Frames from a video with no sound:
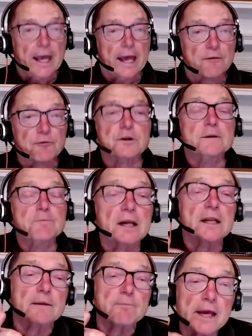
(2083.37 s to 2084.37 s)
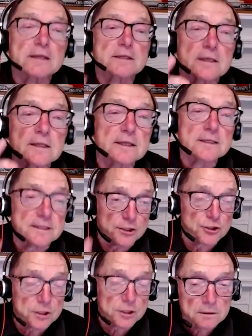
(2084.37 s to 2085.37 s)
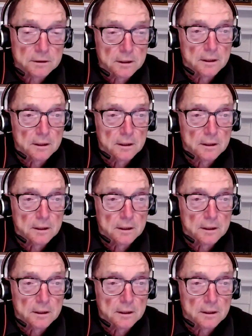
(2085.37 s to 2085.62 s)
Everybody makes a decision